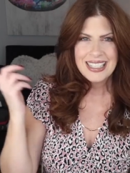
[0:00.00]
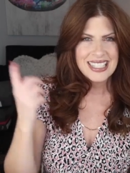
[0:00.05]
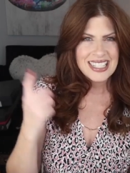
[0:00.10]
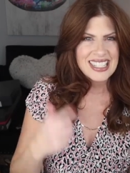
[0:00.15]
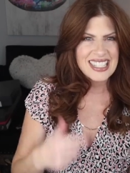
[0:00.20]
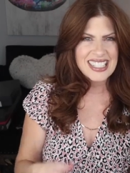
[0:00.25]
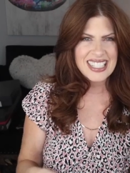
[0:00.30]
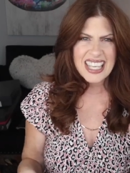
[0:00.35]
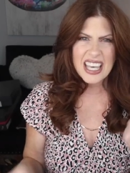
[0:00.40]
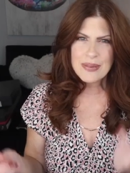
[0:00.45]

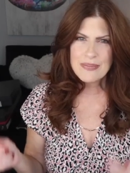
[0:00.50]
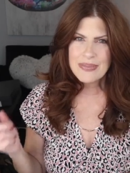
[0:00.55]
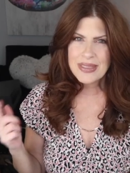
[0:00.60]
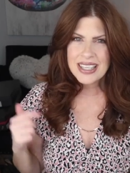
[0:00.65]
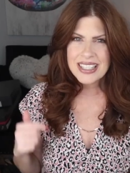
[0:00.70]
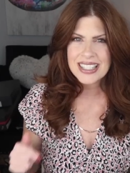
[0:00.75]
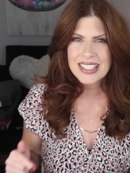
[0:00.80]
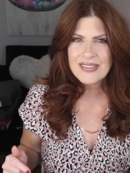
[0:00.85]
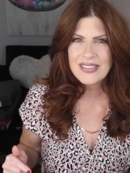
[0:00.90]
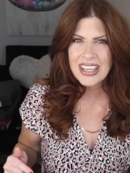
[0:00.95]
skip
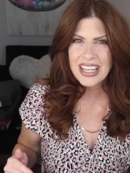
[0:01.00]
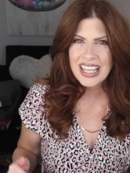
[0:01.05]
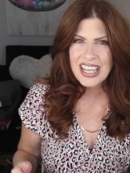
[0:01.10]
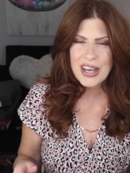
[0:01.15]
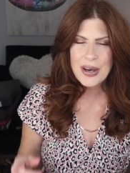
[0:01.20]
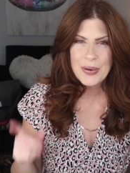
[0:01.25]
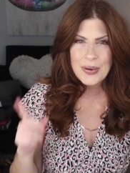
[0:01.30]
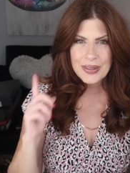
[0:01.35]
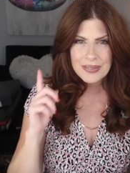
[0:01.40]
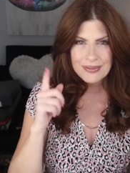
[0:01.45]
this
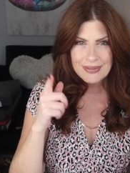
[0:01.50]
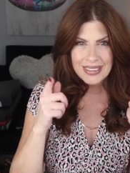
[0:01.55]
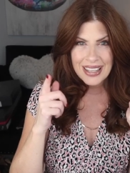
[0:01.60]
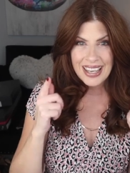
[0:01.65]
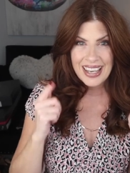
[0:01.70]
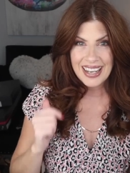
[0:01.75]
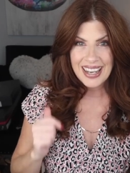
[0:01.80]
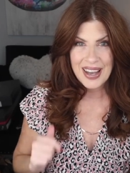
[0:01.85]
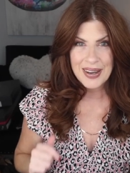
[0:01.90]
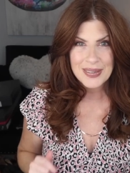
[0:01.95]
video
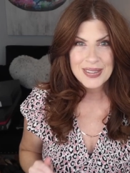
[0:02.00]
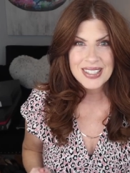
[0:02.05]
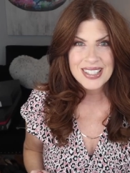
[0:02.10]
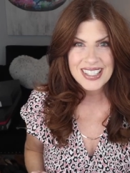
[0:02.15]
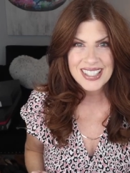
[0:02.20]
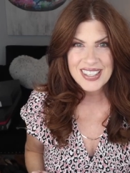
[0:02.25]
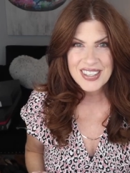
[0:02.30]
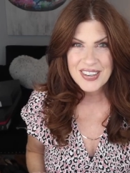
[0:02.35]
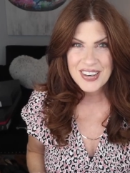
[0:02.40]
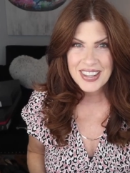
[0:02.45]
and I will
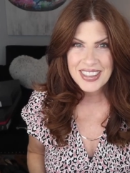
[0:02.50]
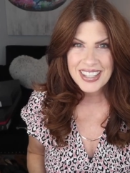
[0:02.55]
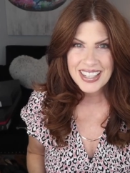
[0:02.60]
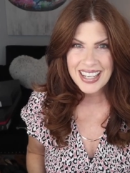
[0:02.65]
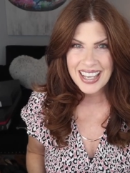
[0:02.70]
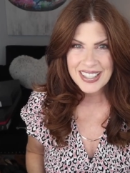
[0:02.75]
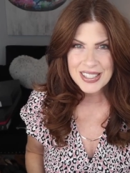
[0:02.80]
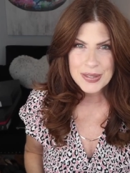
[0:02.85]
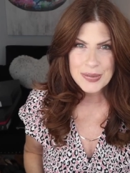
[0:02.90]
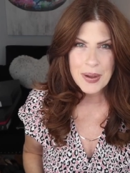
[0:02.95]
see you on the
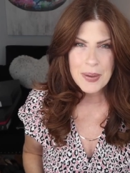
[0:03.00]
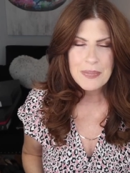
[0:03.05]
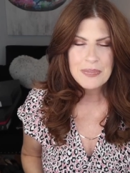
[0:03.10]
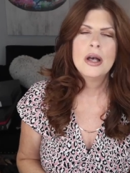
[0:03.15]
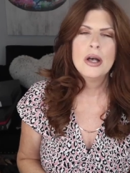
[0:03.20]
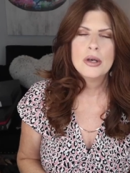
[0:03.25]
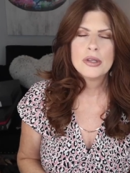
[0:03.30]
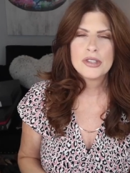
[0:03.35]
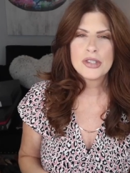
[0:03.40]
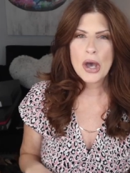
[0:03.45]
next one.
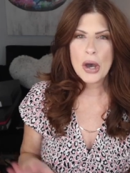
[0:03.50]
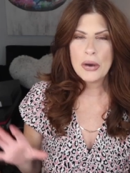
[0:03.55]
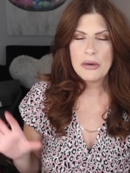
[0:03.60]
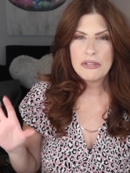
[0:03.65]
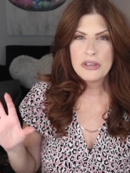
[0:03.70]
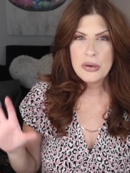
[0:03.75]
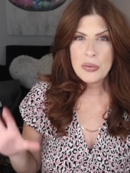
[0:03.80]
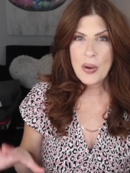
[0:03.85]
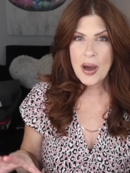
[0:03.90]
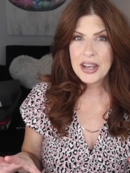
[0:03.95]
So
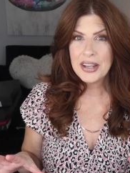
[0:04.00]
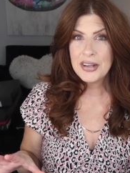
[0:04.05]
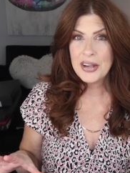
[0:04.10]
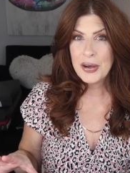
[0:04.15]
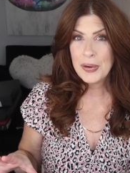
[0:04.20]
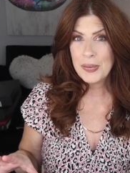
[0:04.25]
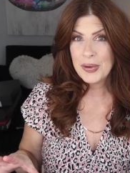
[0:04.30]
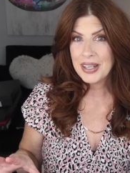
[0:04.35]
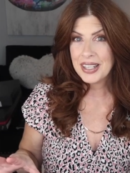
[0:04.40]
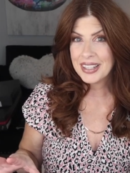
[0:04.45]
if you want to
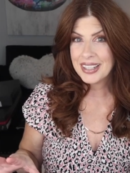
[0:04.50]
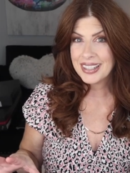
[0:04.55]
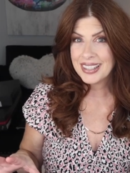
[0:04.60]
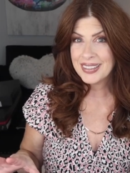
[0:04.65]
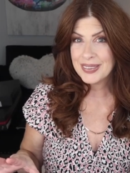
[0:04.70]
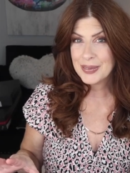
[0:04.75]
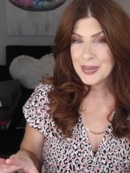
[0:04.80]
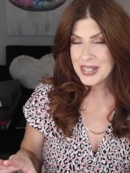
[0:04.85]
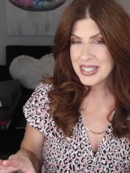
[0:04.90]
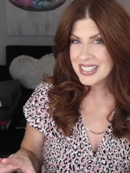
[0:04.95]
know what it
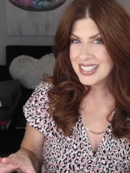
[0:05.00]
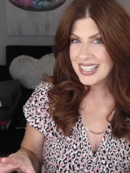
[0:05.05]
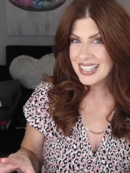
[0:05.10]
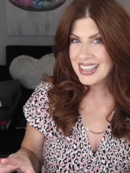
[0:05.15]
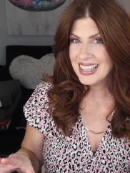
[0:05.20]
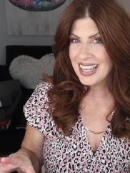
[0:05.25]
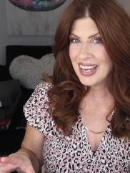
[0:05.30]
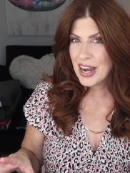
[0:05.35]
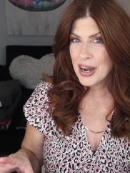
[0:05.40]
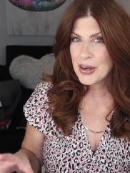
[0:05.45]
is, what's
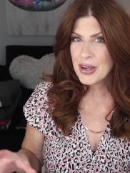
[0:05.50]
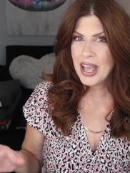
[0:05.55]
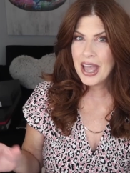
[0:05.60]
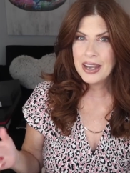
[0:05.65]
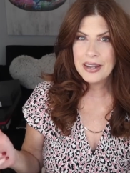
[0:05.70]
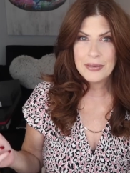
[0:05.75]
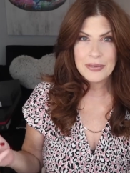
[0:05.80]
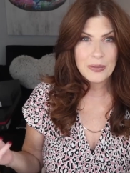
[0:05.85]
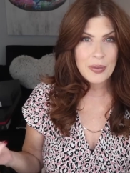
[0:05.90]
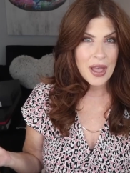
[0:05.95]
in there
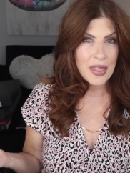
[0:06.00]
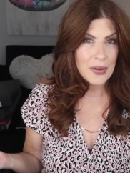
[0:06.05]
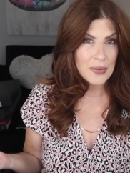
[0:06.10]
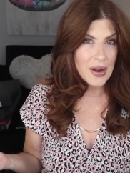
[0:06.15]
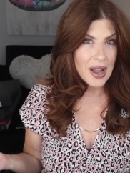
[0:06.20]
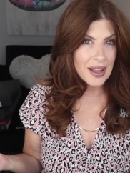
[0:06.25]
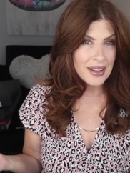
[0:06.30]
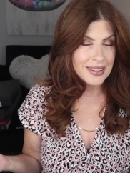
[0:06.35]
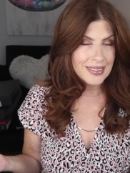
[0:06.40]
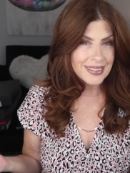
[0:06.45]
and
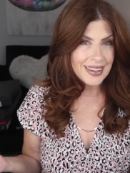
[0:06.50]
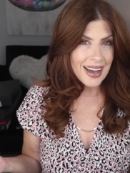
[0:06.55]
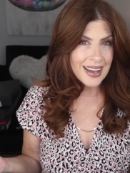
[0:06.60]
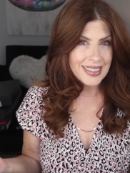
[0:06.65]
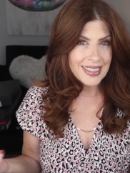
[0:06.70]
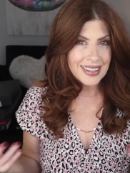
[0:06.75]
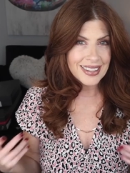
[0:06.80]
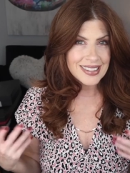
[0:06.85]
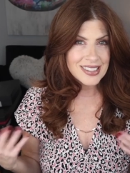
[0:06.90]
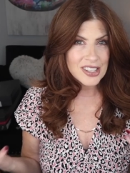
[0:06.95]
whether
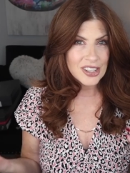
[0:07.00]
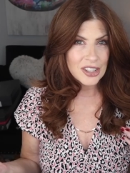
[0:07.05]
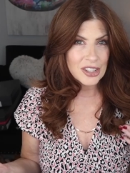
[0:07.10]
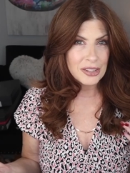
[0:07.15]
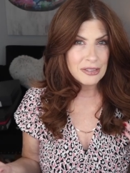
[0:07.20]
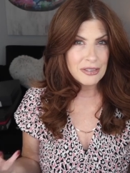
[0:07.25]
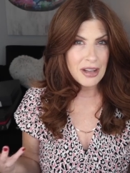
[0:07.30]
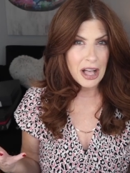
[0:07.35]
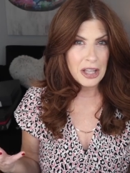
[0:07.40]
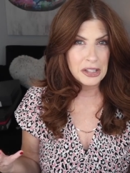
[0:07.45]
I think it's a
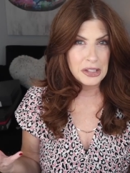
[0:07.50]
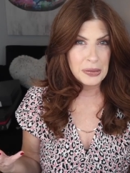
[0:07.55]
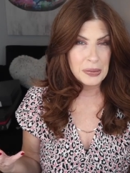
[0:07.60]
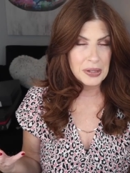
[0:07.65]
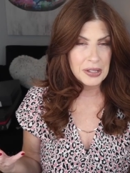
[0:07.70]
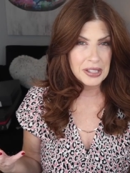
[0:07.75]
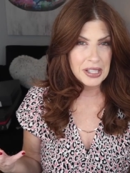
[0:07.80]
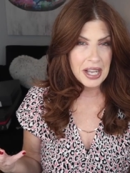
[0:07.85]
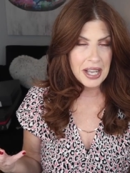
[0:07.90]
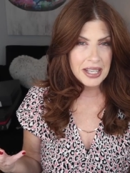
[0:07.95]
good value
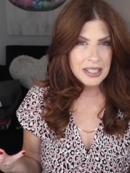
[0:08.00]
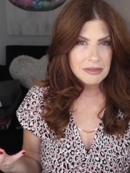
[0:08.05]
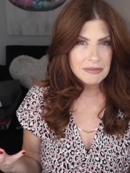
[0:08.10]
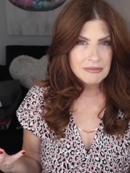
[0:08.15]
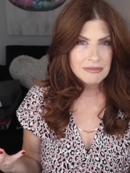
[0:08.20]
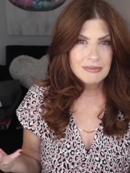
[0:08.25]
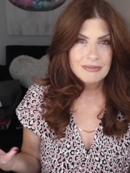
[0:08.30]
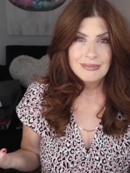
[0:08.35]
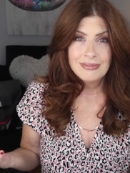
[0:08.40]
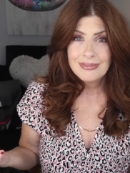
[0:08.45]
or not,
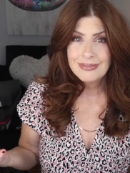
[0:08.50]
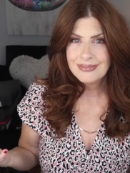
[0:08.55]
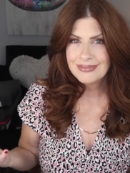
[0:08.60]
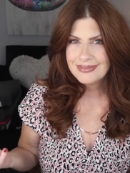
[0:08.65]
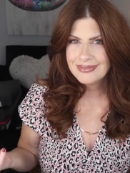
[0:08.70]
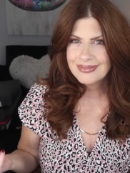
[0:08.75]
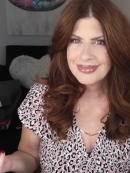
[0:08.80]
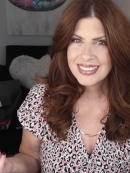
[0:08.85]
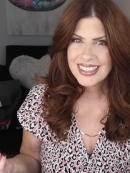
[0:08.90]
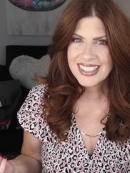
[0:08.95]

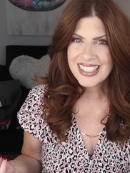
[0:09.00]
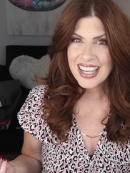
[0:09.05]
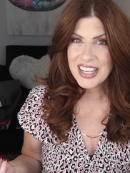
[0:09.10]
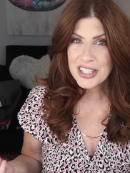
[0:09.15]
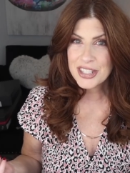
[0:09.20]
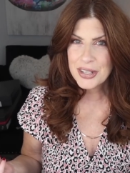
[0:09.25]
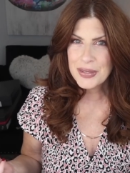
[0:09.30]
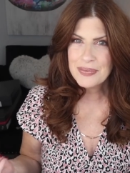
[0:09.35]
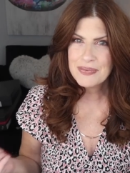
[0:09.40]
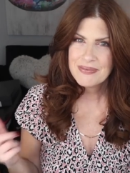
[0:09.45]

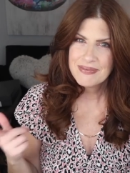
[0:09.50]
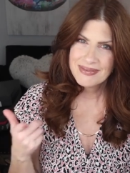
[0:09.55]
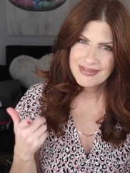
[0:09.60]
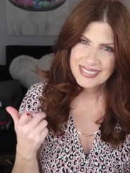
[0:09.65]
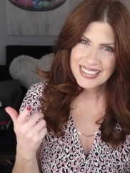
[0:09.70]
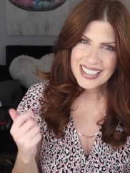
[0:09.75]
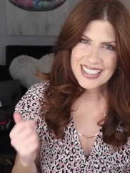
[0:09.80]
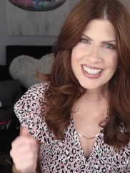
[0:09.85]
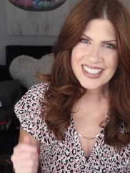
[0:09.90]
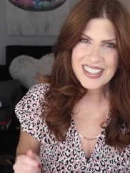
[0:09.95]
stay tuned.
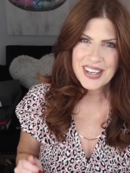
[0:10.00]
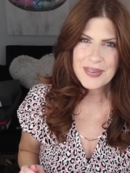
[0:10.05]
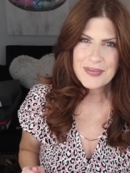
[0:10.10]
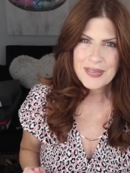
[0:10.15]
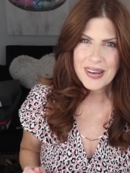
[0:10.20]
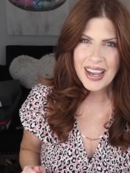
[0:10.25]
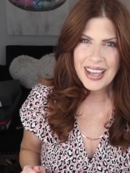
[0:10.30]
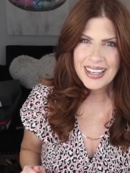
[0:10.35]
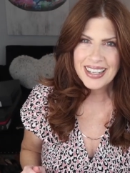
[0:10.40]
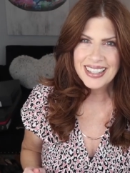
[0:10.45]
Let's
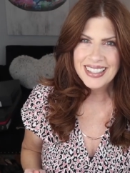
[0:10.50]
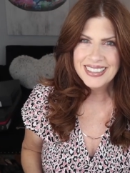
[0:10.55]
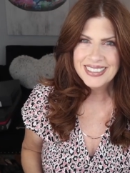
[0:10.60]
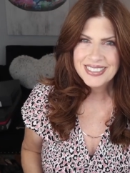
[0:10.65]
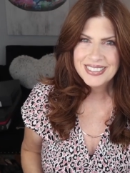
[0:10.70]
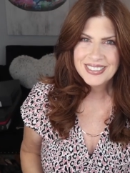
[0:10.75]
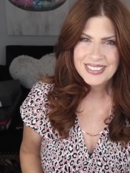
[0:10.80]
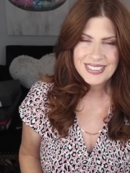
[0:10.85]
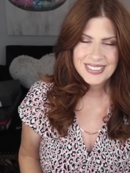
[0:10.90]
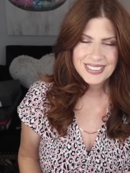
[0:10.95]
jump right in.